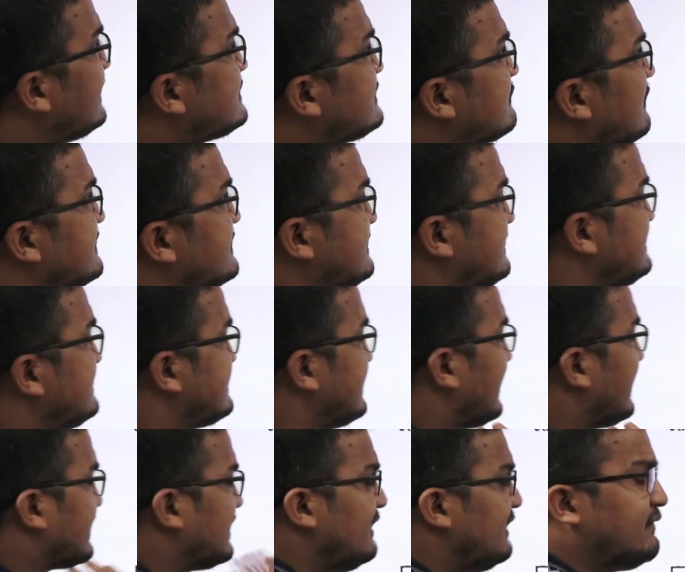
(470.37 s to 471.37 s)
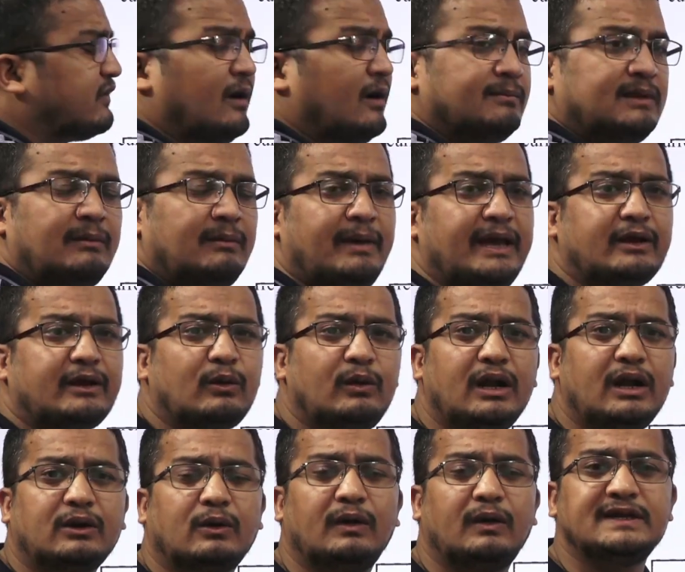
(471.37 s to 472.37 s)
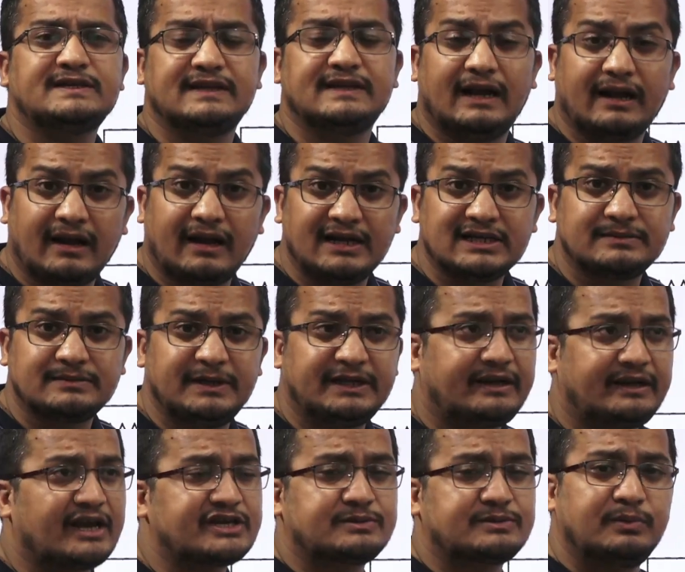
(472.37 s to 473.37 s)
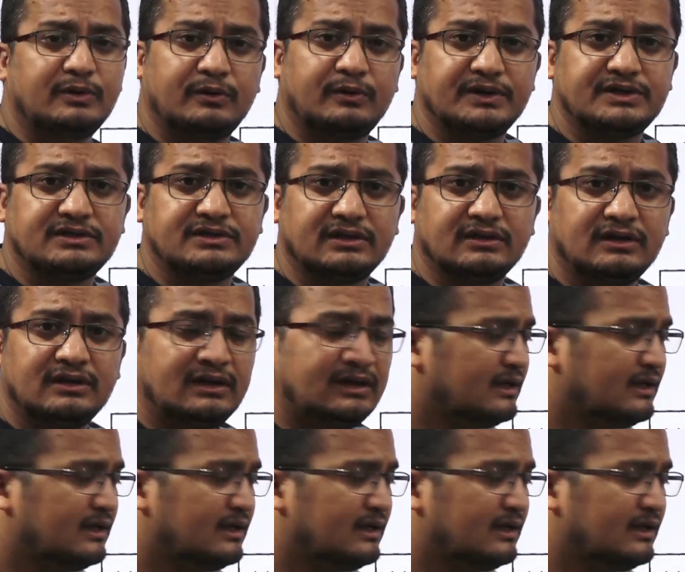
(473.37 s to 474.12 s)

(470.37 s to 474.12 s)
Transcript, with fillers: this question is directly from the microelectronics Sedra Smith textbook question.